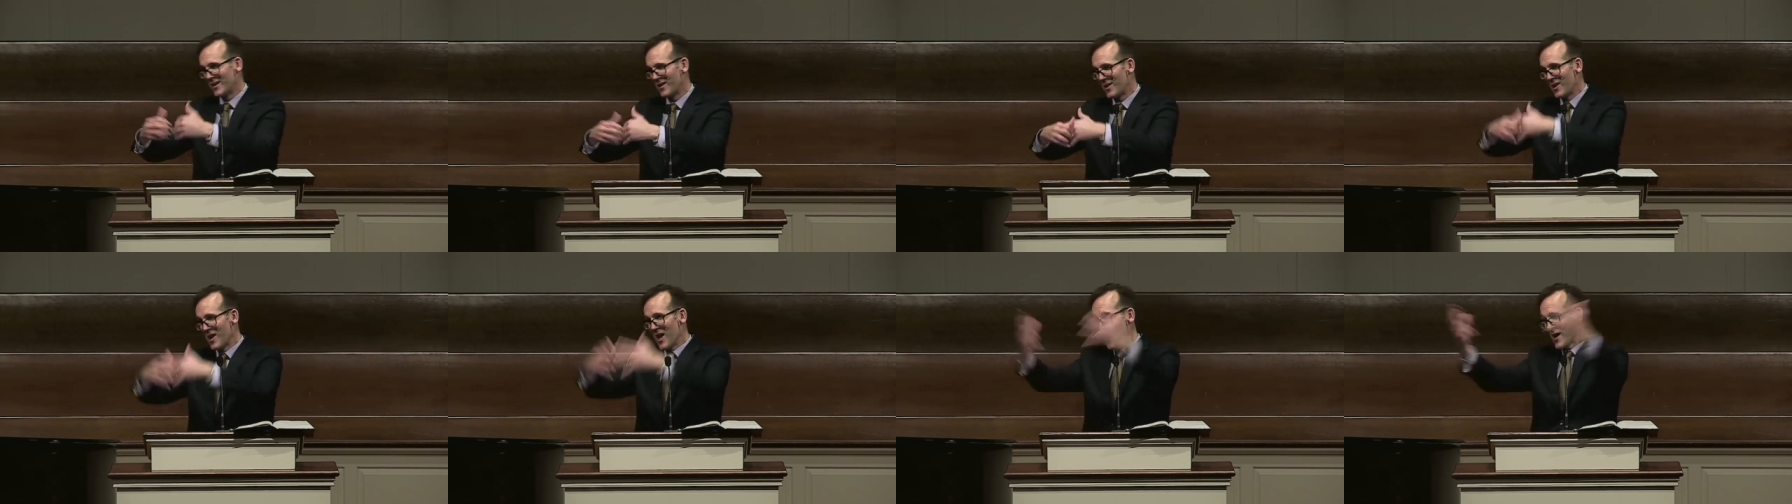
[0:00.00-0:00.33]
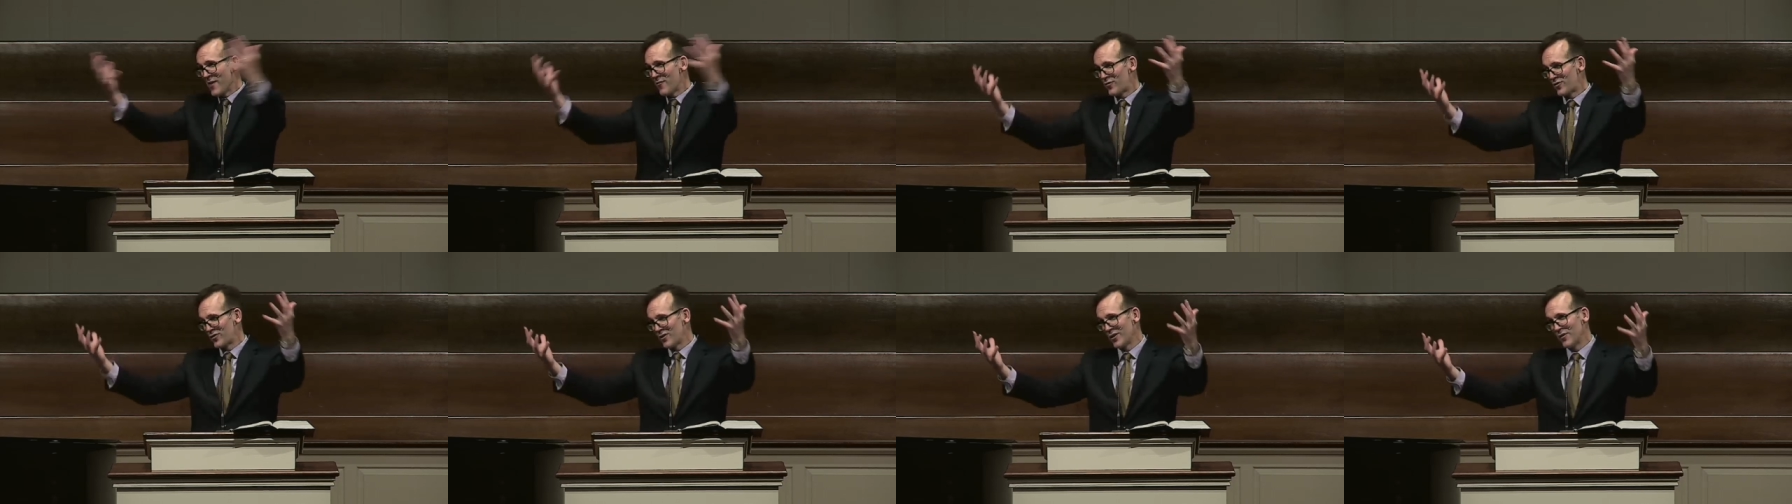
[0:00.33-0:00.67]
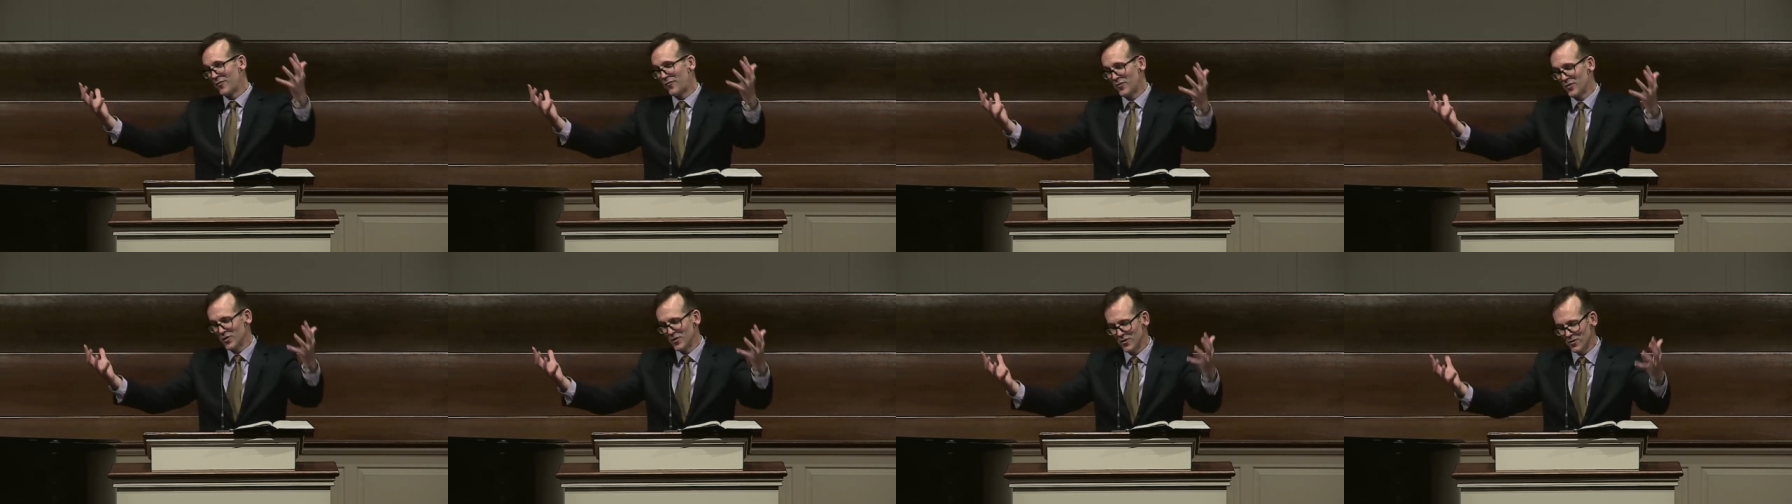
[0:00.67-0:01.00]
life to
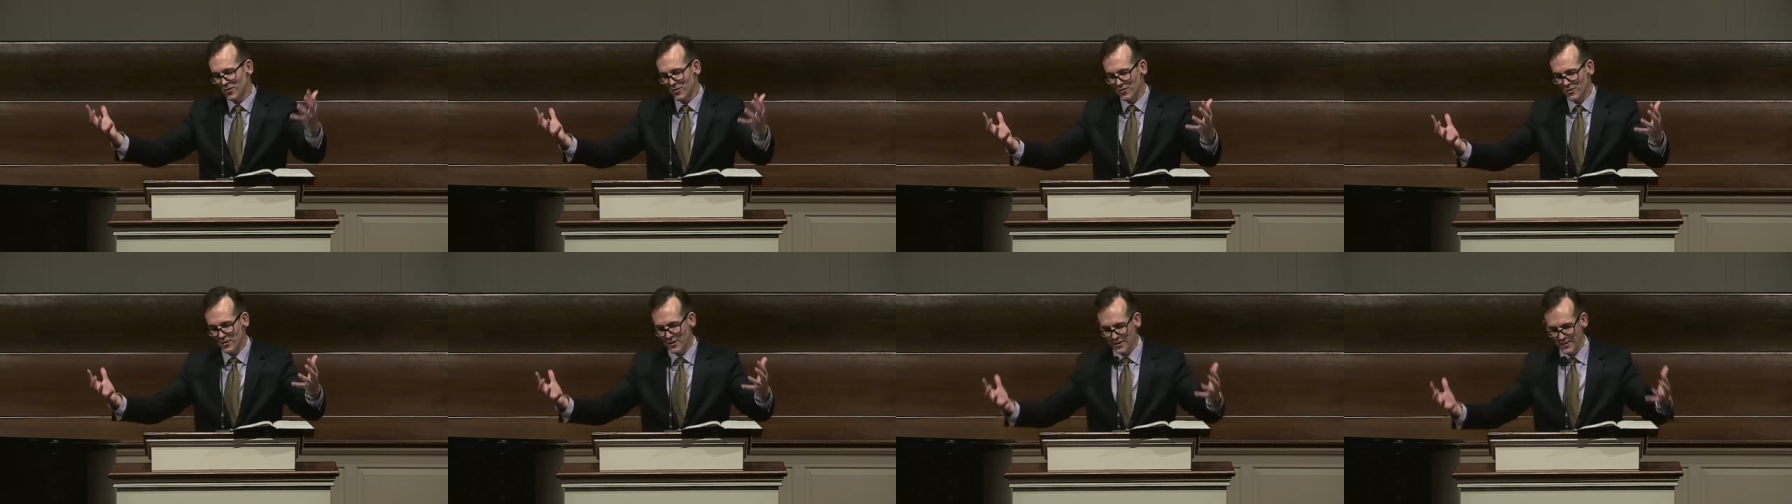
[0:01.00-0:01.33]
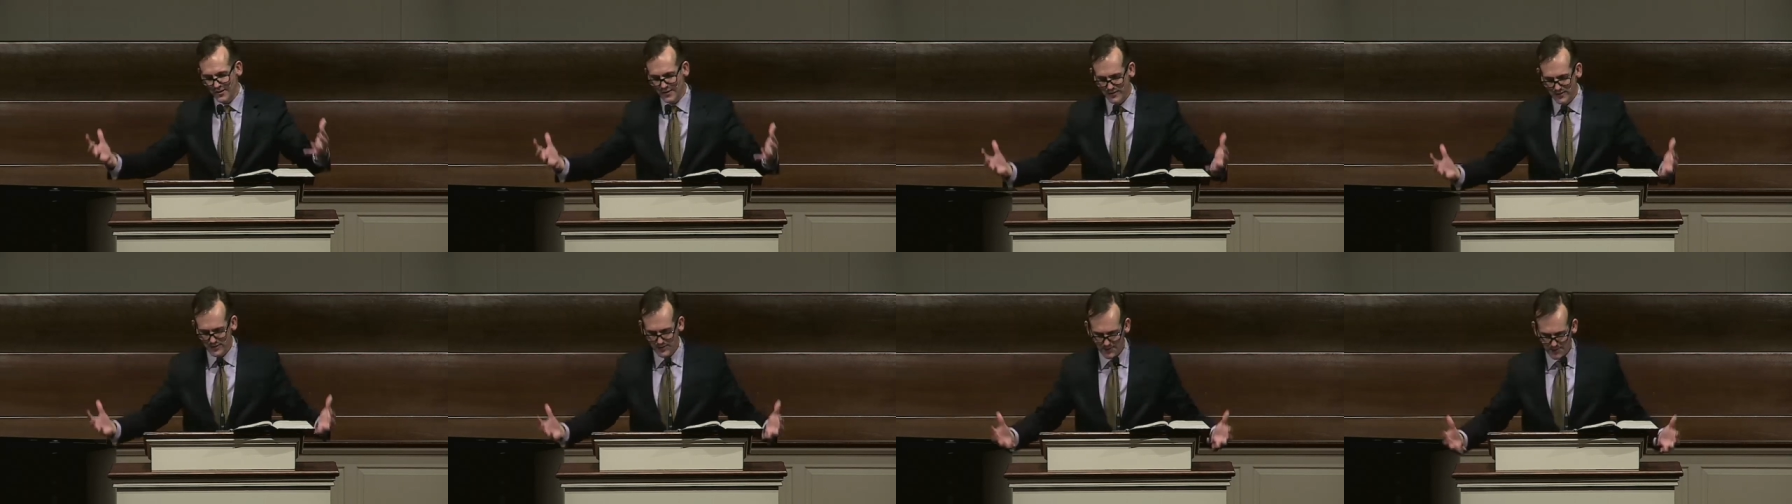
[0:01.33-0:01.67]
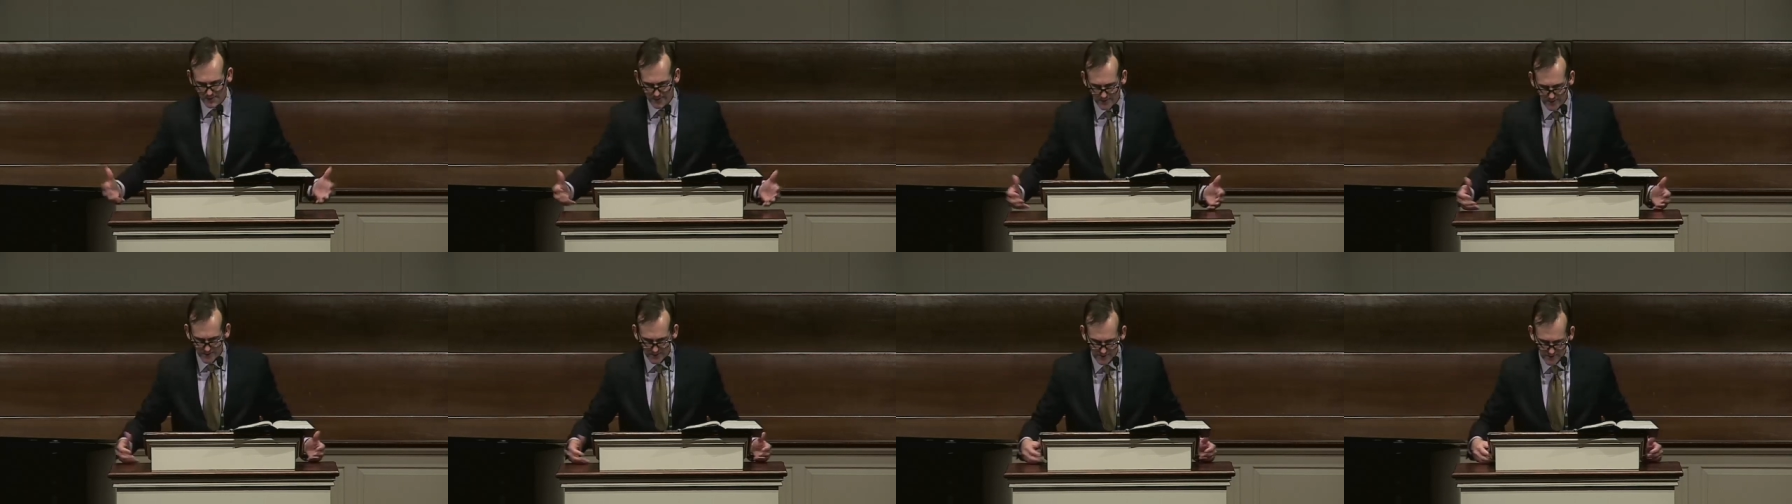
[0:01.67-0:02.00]
the full,
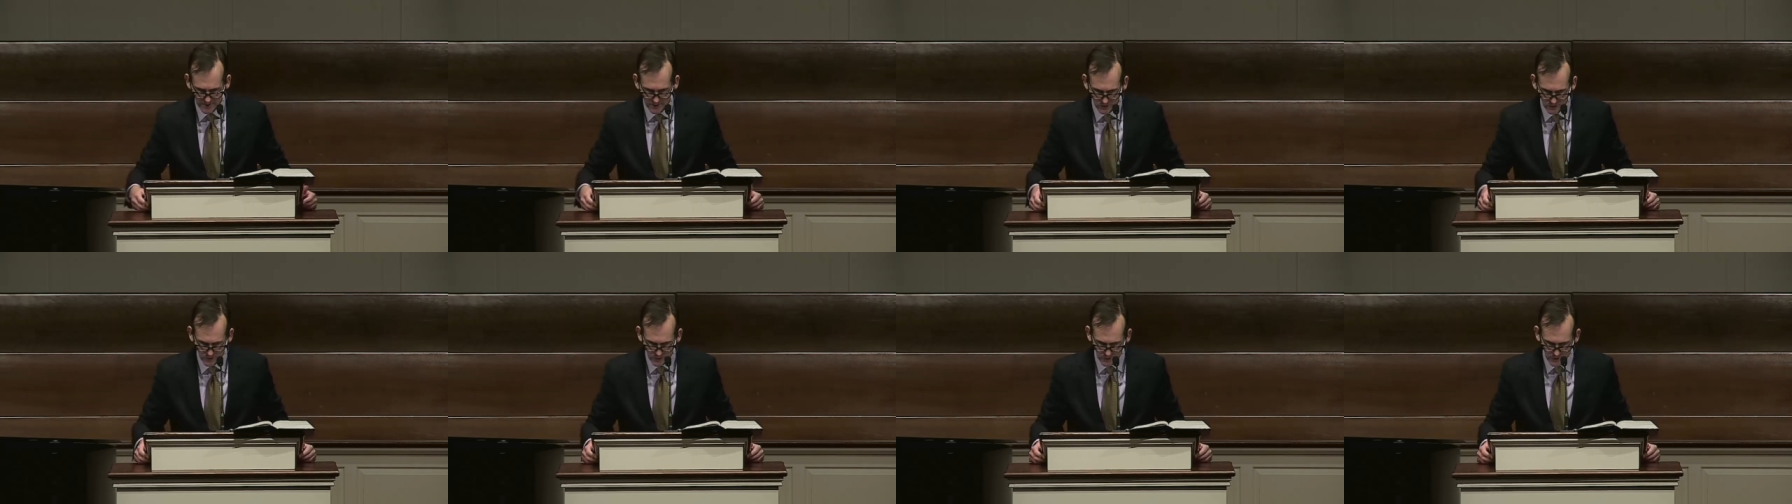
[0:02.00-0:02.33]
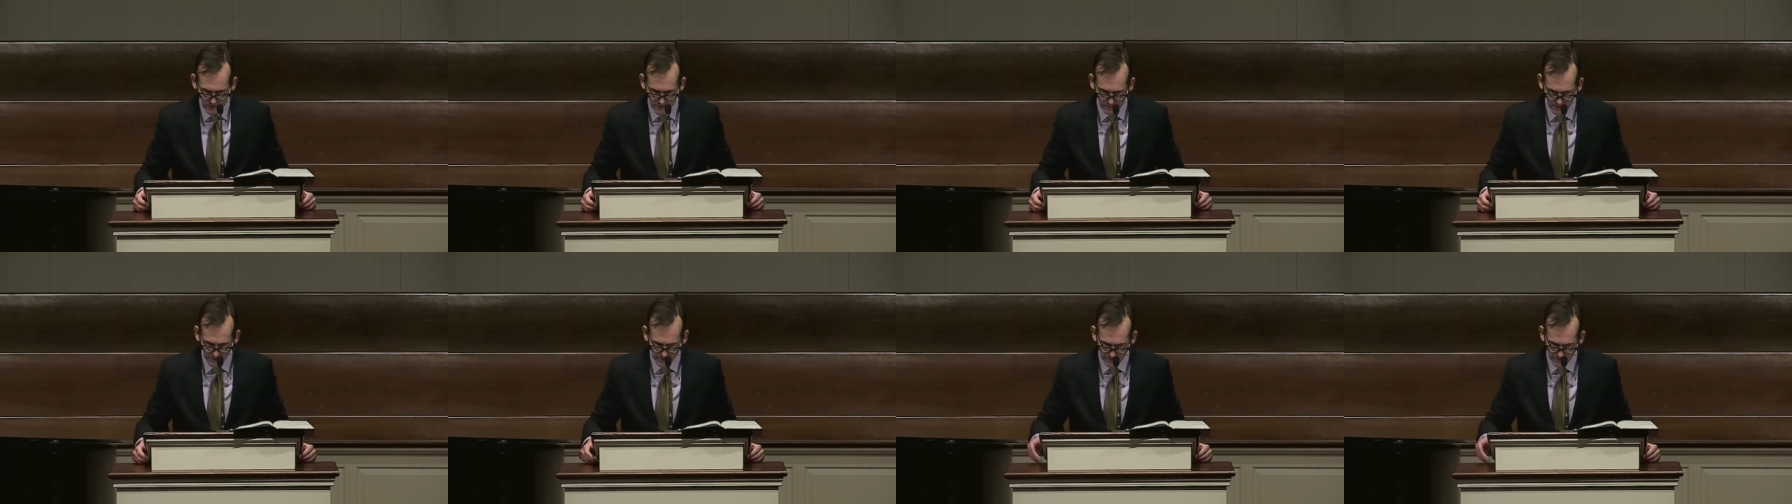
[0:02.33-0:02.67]
and he's doing